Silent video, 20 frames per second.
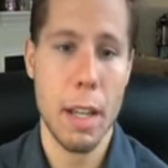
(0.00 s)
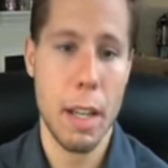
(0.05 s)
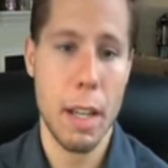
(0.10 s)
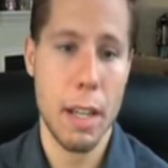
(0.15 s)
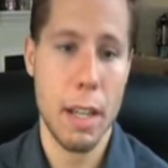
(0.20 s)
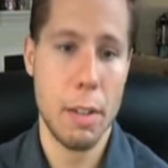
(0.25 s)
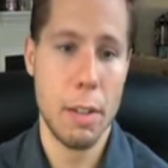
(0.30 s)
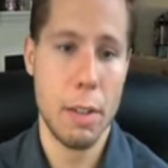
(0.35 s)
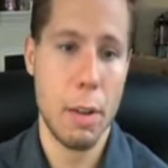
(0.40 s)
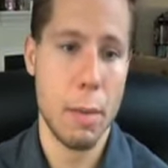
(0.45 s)

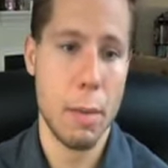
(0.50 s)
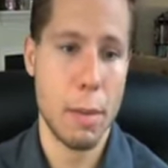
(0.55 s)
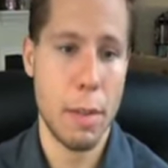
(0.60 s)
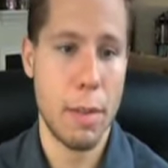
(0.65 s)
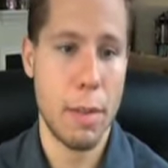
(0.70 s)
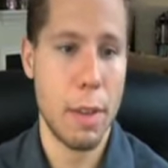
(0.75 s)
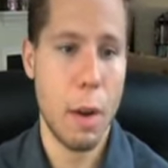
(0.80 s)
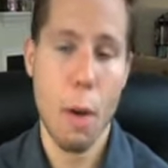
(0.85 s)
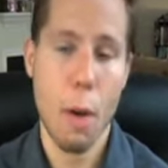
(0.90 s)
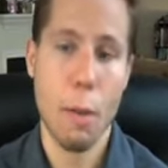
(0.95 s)
in terms
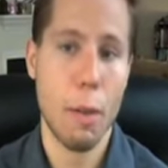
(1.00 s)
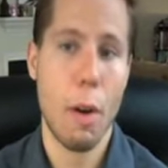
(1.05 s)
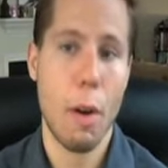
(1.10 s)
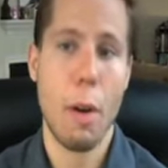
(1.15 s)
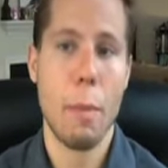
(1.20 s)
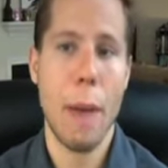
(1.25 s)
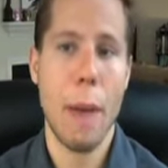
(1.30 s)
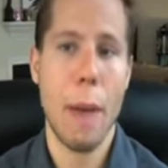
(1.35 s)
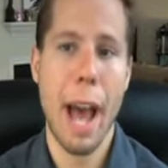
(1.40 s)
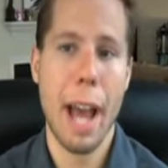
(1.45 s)
of the
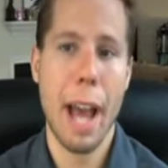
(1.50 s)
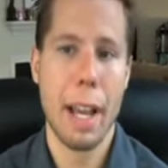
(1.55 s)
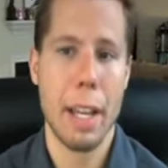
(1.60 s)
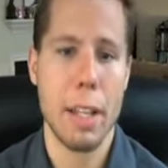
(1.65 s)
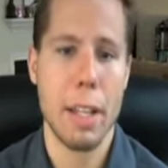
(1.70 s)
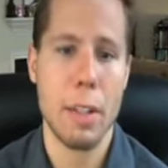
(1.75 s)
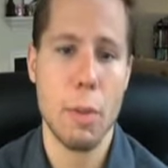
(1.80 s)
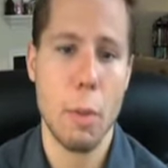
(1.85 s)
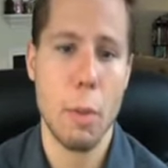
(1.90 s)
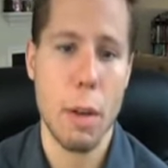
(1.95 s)
overall
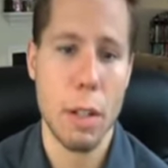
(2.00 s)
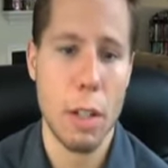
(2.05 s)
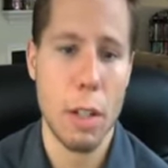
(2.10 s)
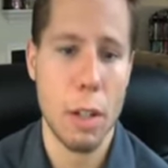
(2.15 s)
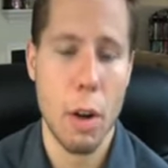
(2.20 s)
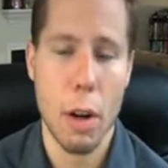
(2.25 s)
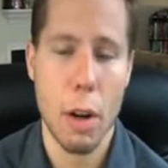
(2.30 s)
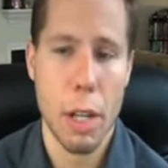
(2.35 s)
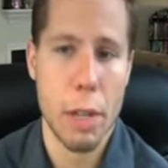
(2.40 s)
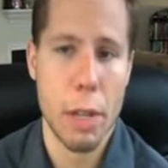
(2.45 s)
package, one
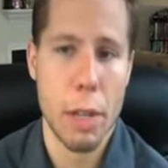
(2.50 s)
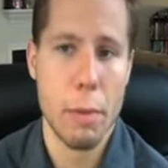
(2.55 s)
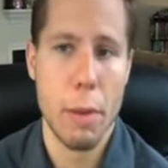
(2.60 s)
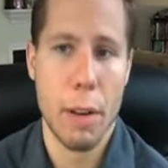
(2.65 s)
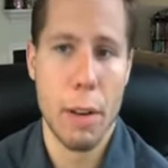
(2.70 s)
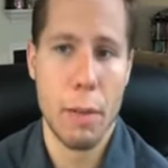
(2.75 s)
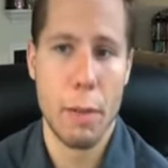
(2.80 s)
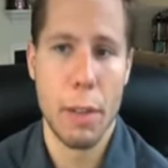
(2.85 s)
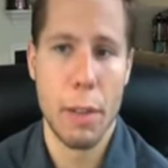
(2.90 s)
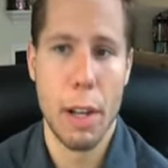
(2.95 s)
could argue
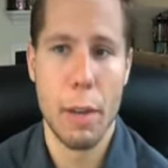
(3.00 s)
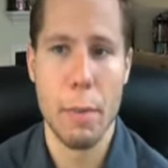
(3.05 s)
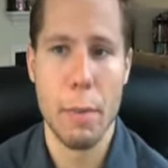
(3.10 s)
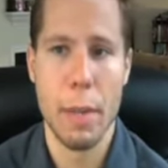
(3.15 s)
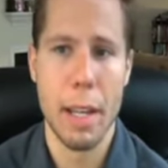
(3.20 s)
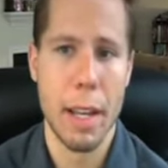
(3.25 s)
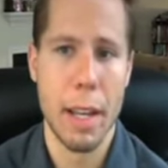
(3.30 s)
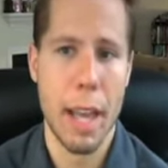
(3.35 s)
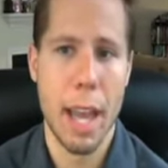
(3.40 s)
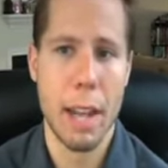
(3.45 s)
Ric Flair
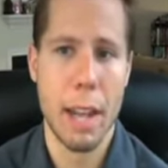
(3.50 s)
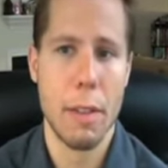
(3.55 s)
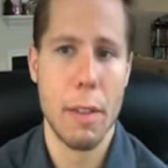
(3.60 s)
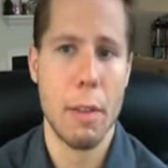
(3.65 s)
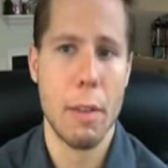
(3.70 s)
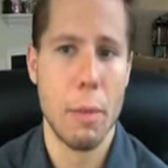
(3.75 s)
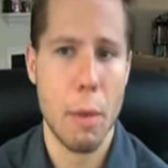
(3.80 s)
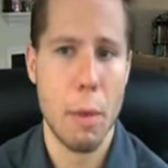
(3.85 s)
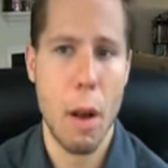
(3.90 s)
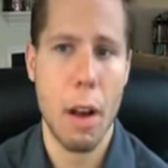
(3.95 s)
being ahead of
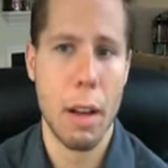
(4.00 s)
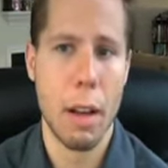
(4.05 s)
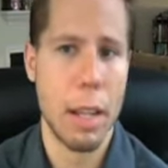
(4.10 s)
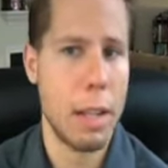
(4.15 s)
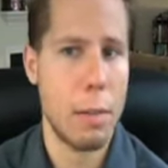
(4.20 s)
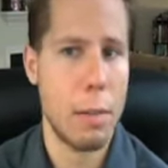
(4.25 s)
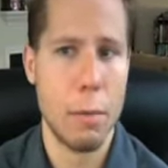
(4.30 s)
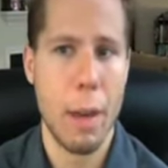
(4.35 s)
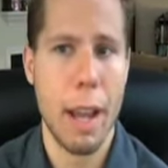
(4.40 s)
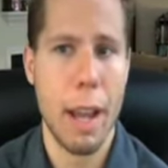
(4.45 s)
The Rock
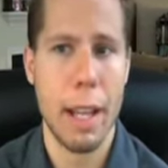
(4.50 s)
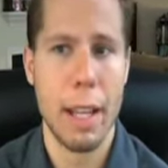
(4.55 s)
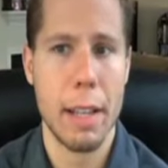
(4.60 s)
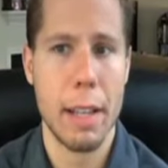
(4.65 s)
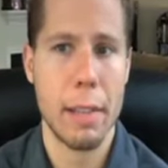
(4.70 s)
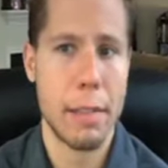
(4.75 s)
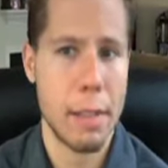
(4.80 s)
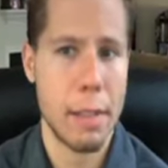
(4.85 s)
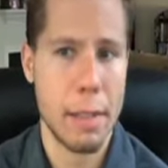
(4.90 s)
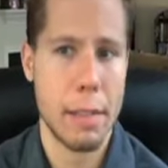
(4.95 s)
in a
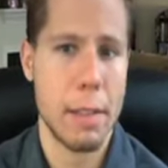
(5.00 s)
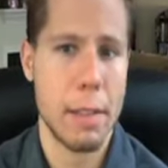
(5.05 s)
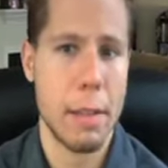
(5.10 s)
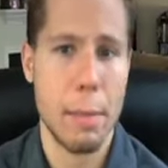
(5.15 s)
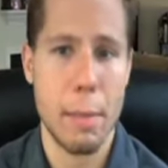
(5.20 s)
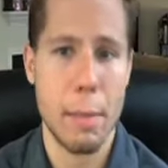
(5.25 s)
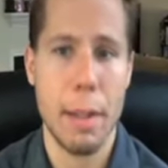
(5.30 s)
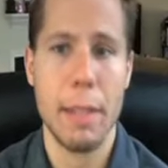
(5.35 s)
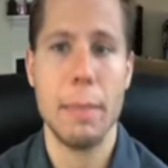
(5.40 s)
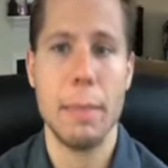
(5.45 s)
ranking
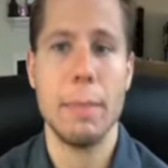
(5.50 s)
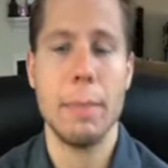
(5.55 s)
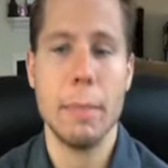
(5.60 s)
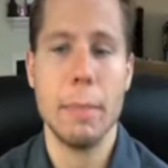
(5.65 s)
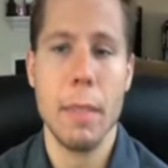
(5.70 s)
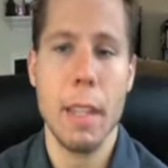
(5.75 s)
system, but